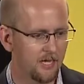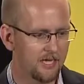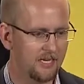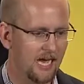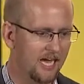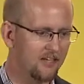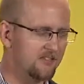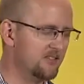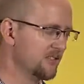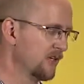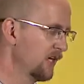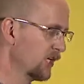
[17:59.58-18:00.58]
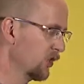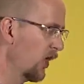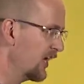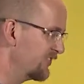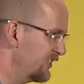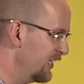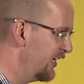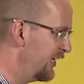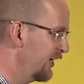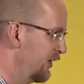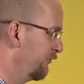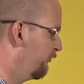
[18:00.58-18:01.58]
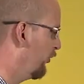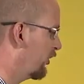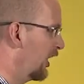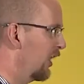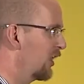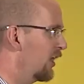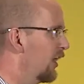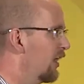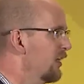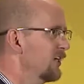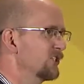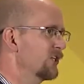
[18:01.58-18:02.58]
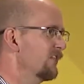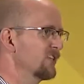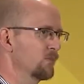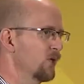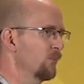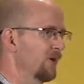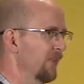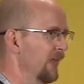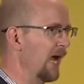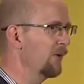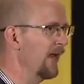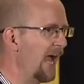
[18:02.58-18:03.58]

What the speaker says: a nice, glossy, full-color service blueprint that I would